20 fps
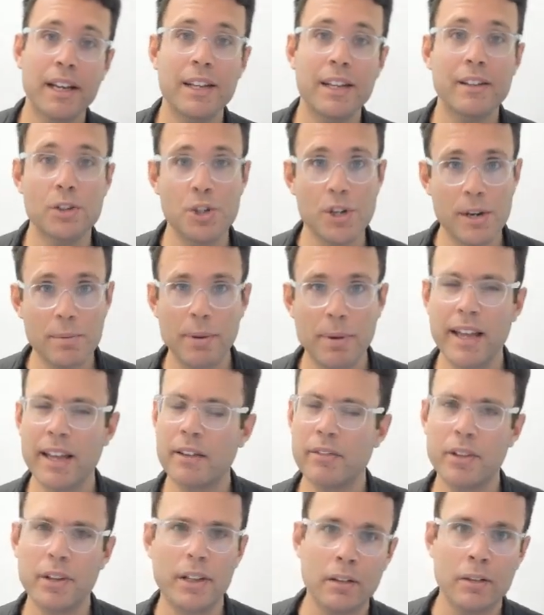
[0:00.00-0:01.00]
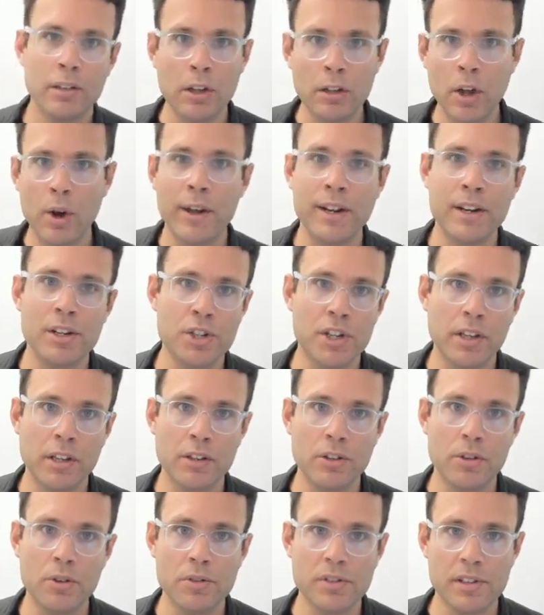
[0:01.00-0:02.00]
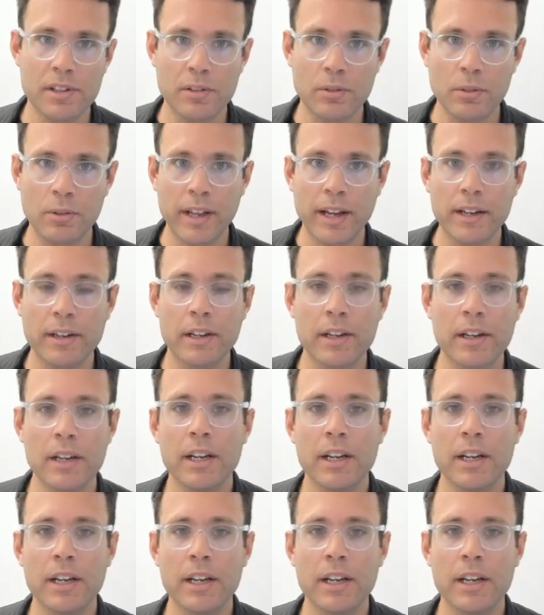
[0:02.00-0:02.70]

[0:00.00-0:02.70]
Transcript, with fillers: the cheap labor, low energy use, and all that.